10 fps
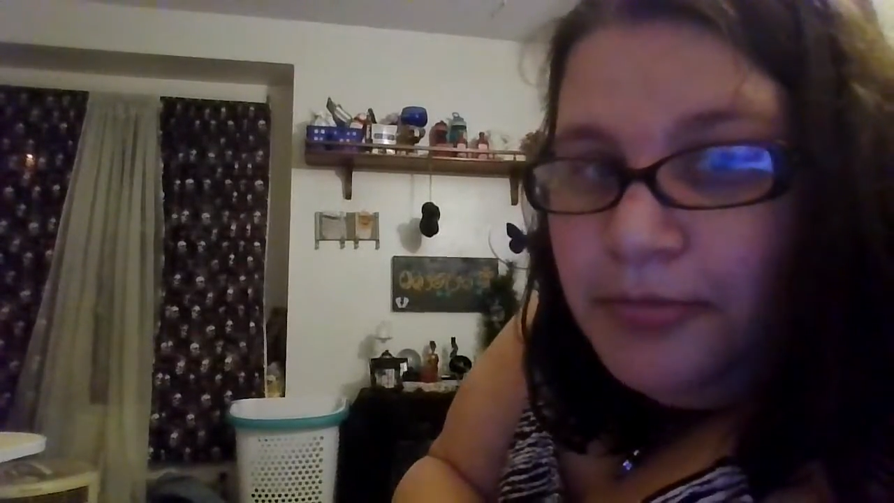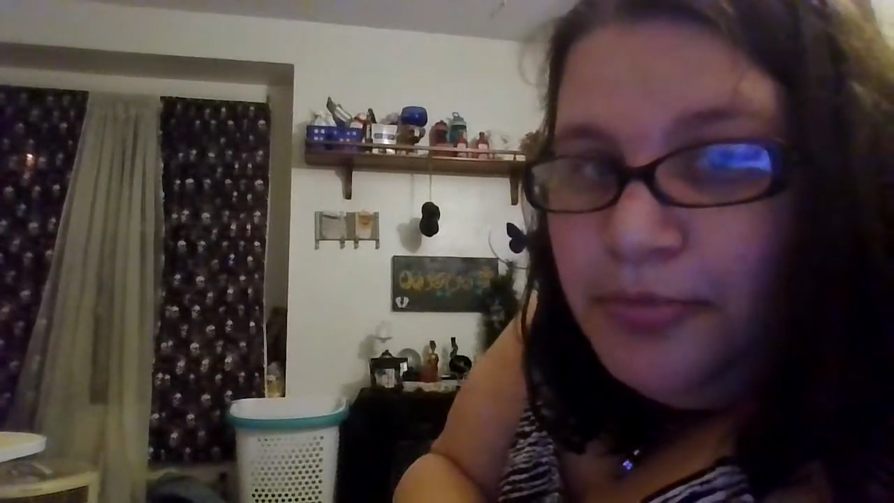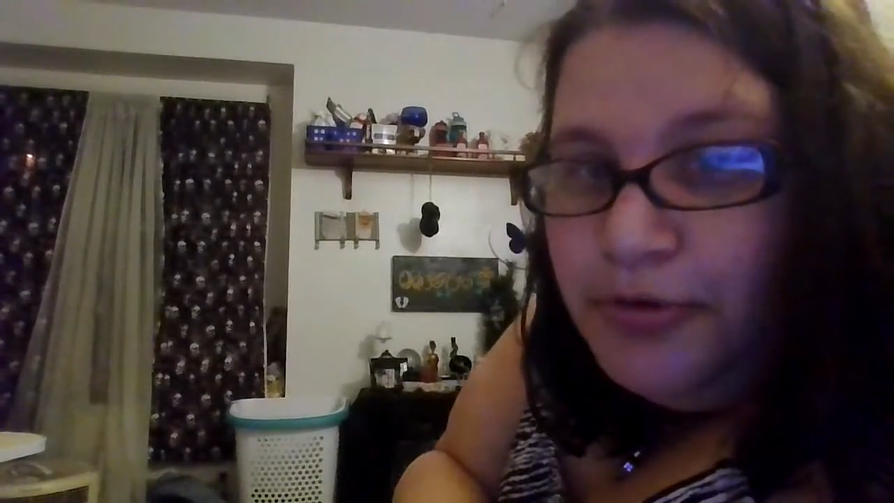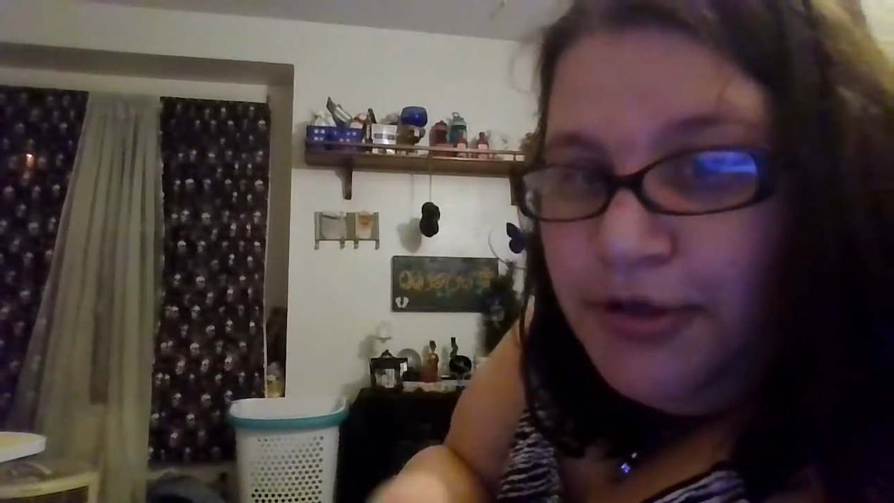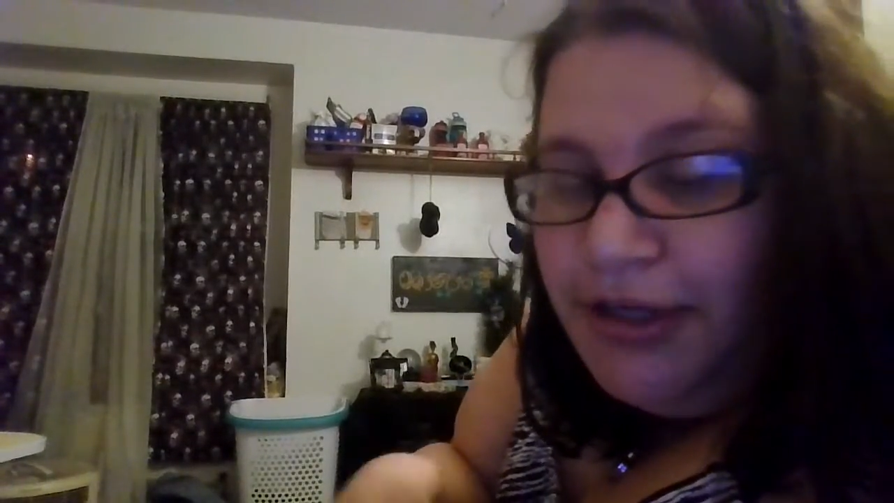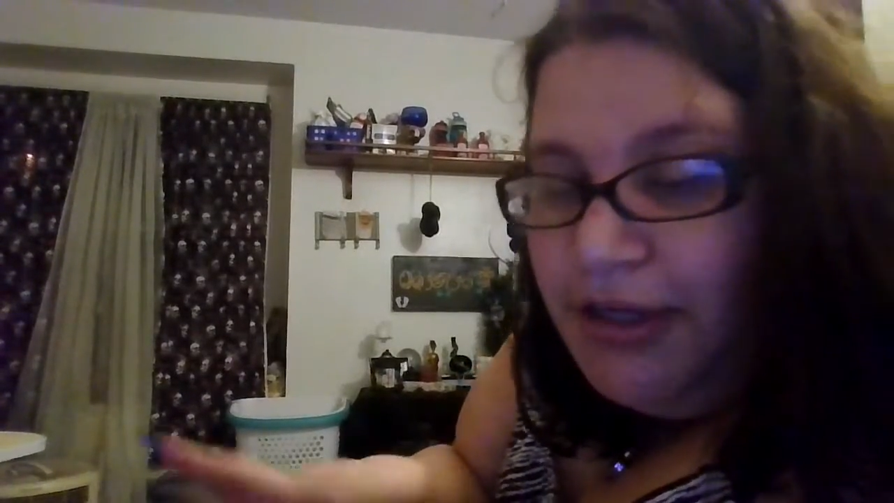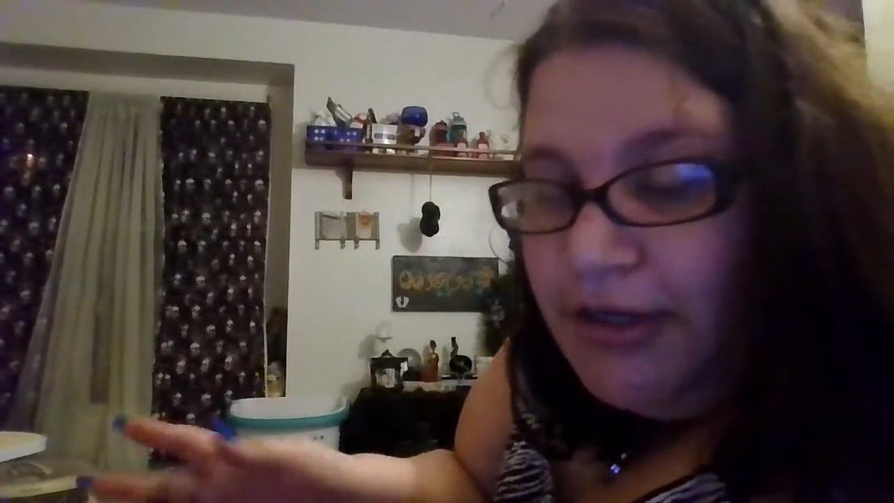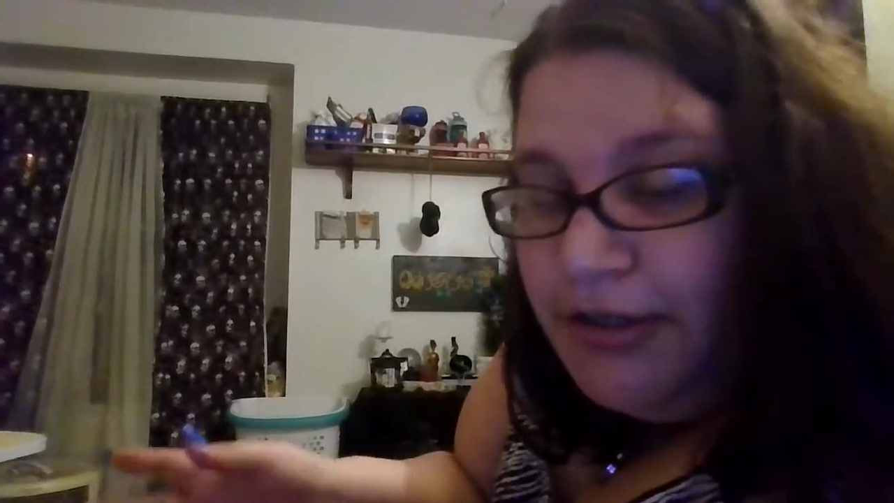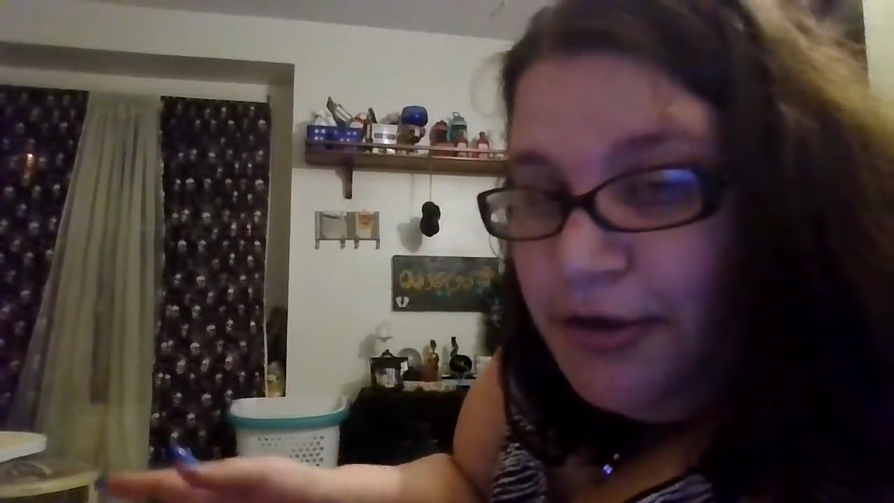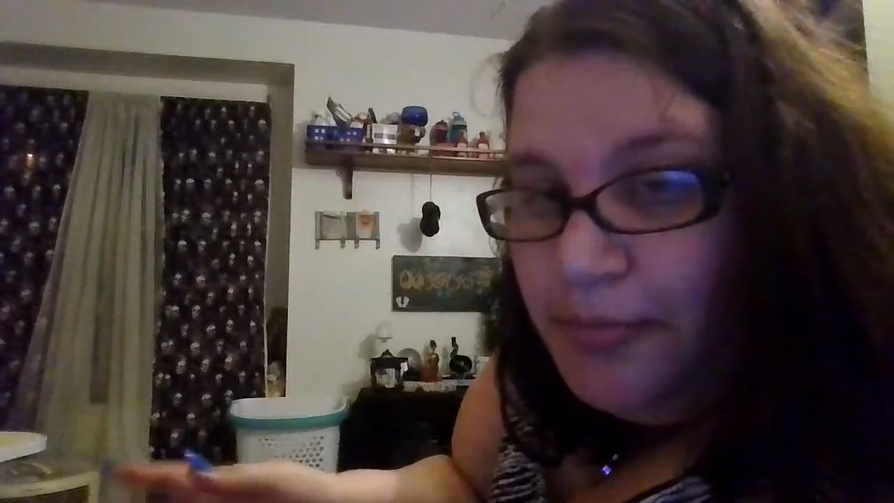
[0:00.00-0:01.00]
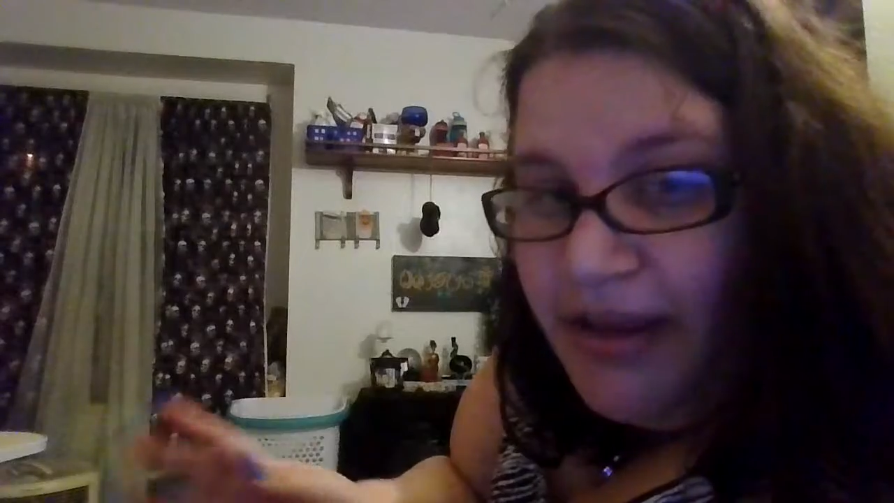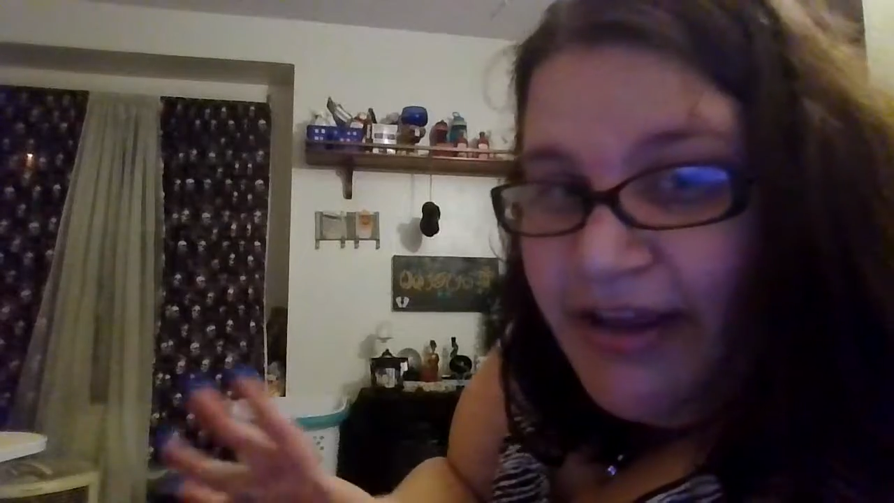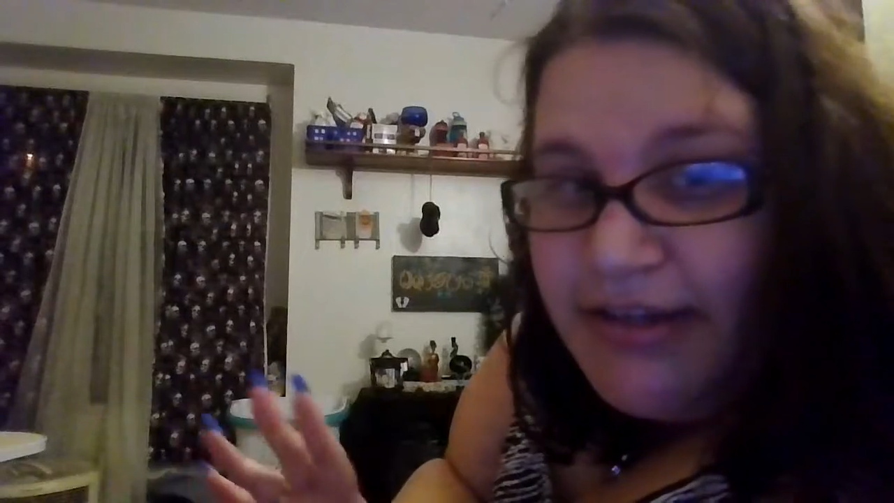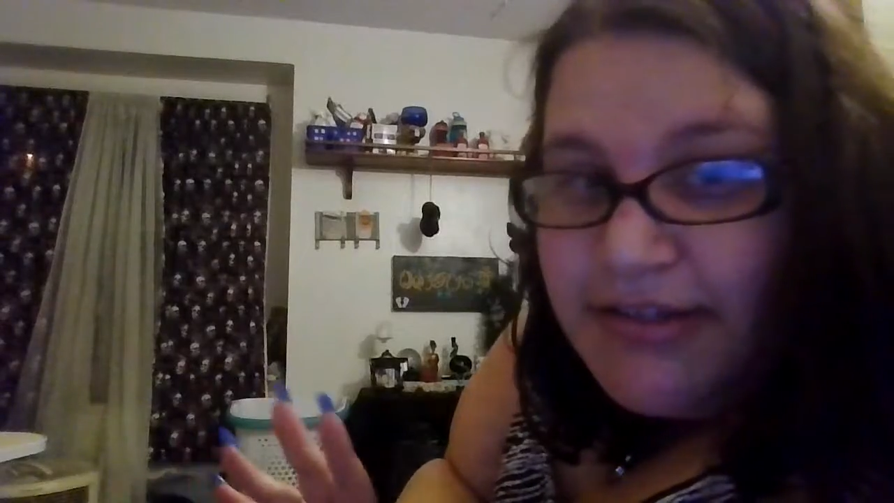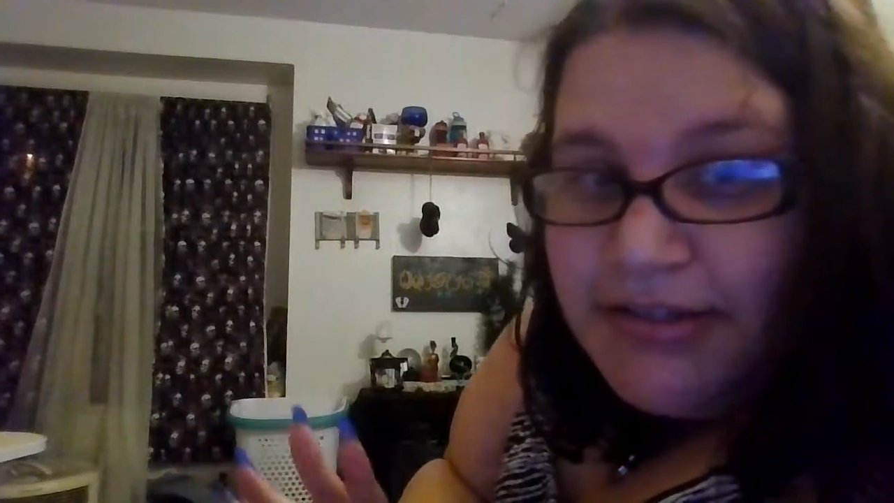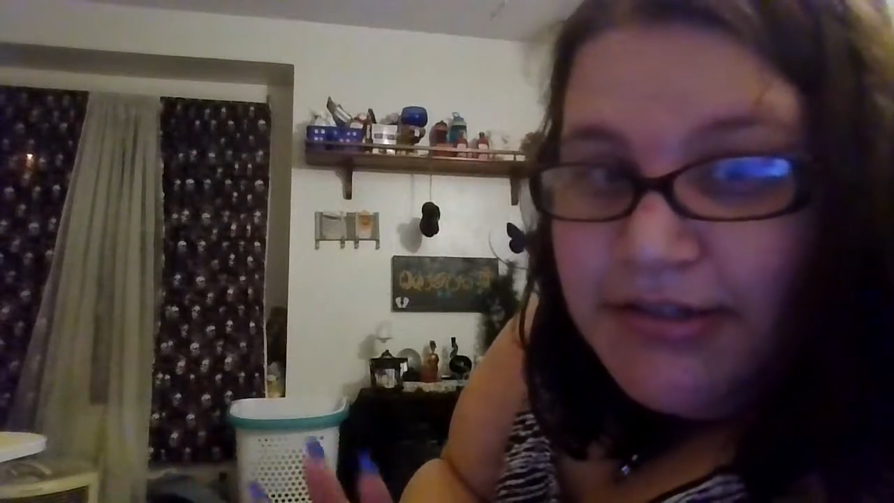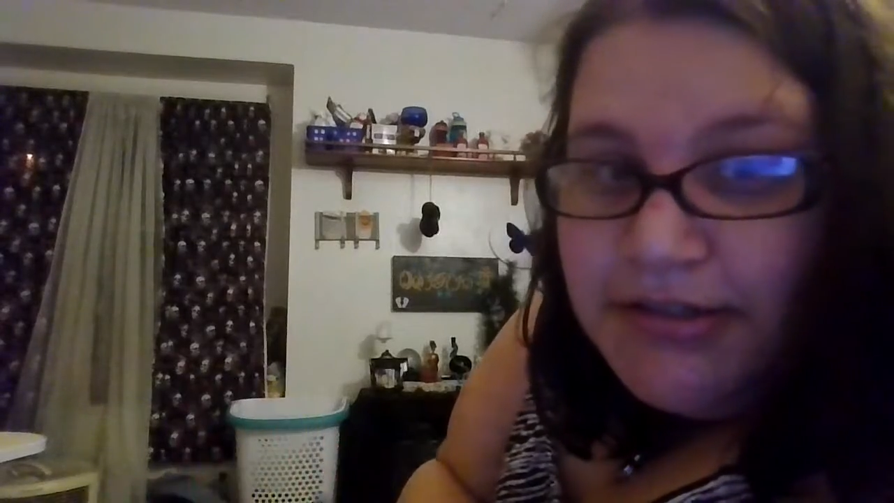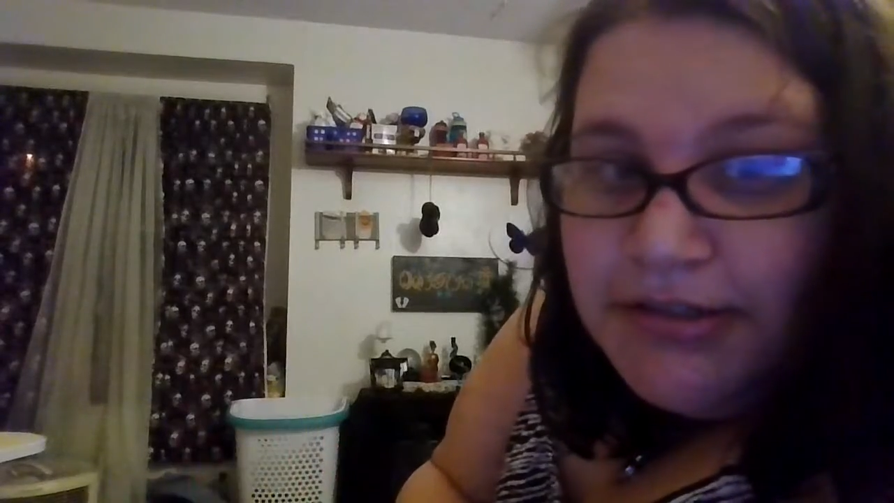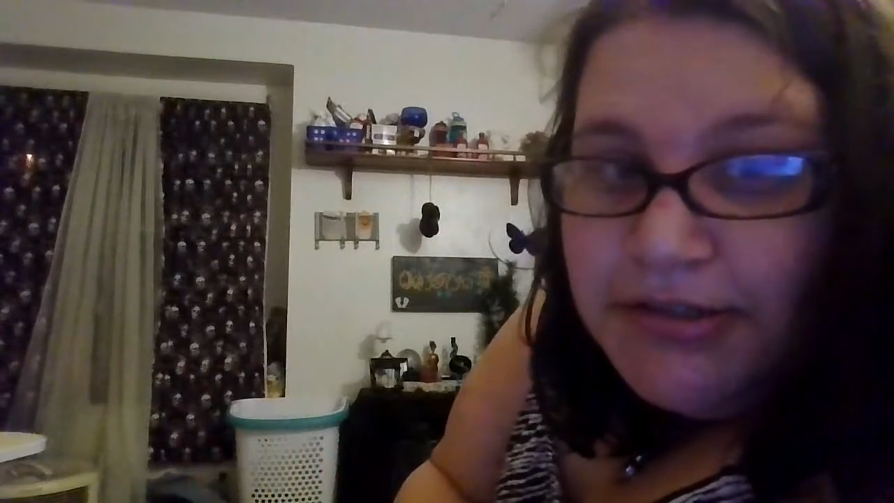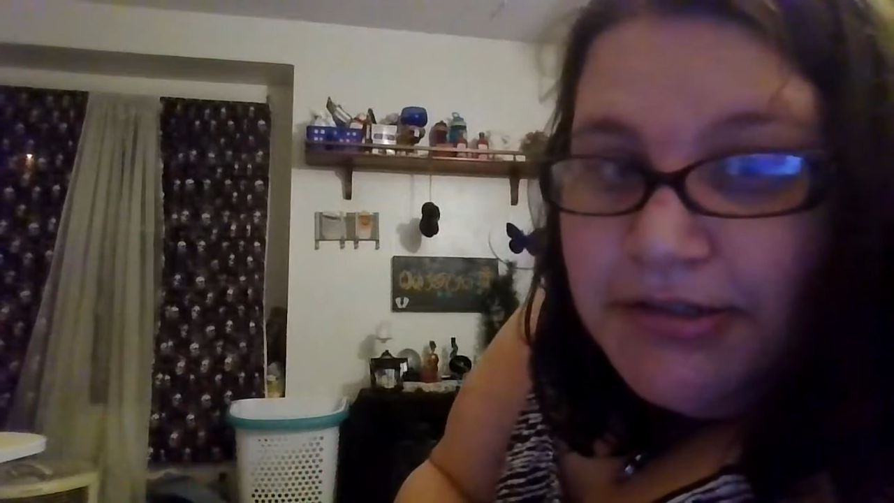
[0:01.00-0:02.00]
put in your
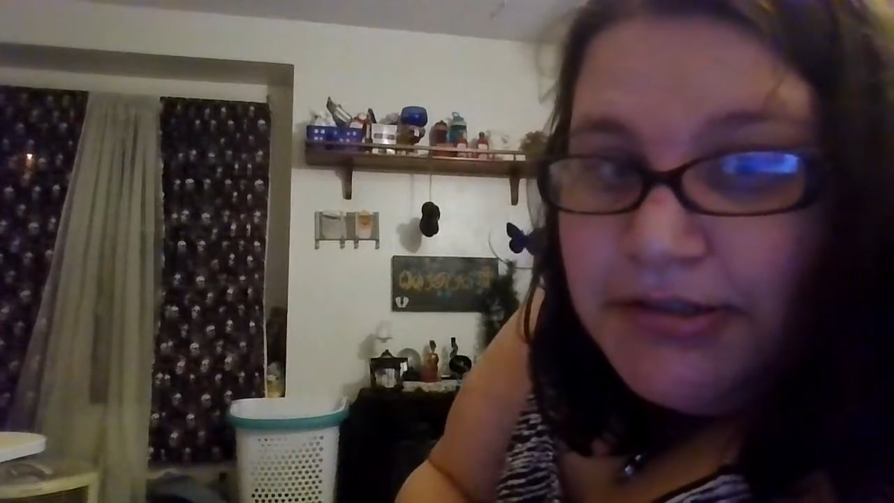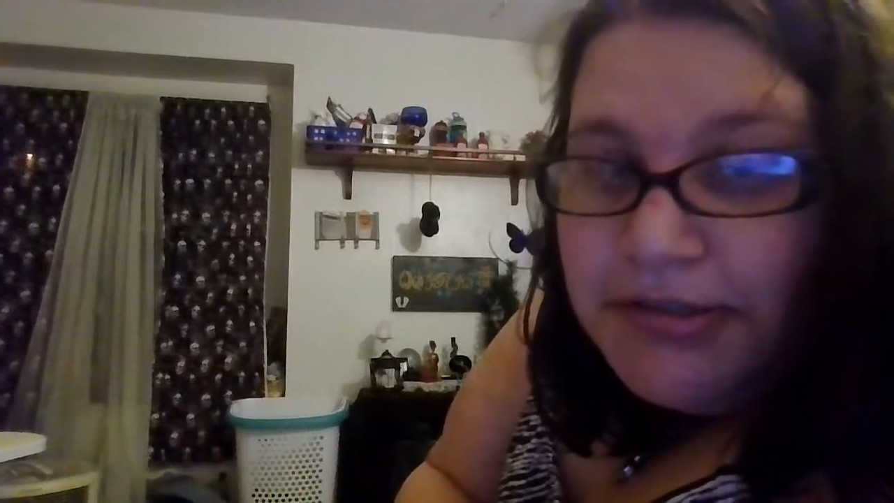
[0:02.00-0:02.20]
basil,